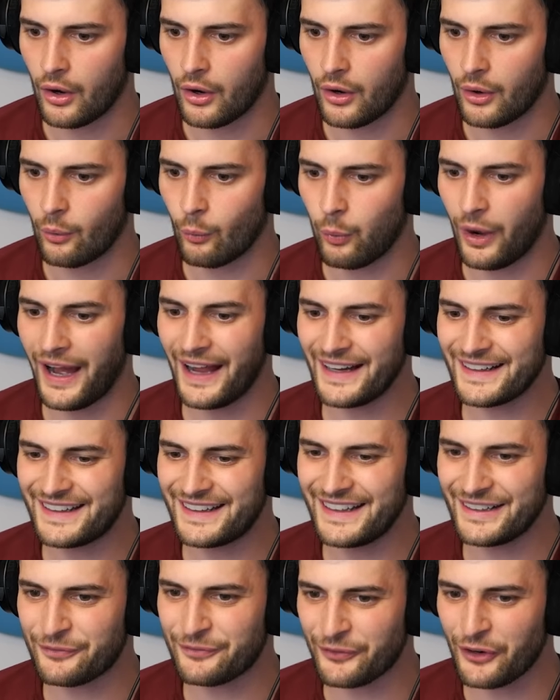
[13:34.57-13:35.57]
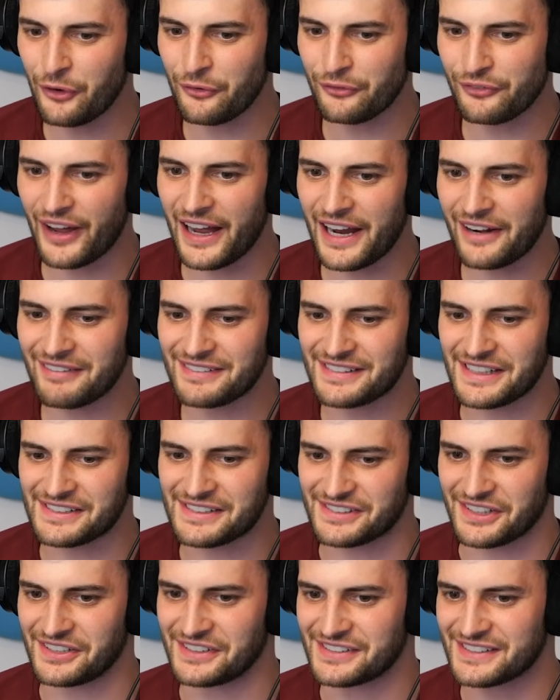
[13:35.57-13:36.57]
Why did he throw fire
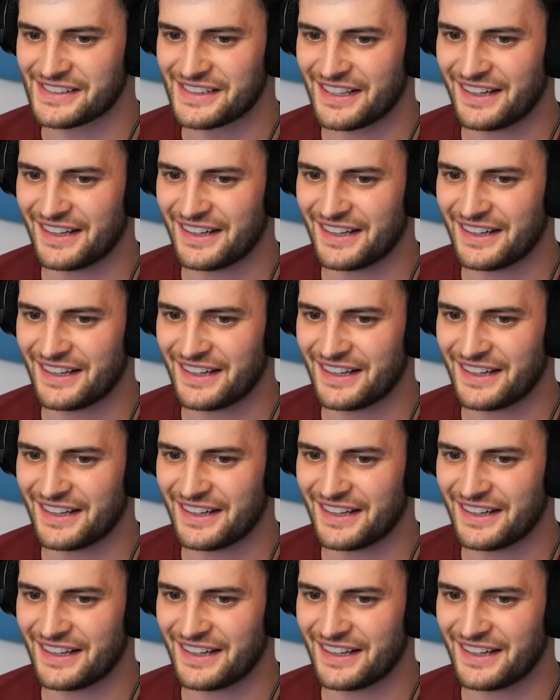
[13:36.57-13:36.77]
resistance?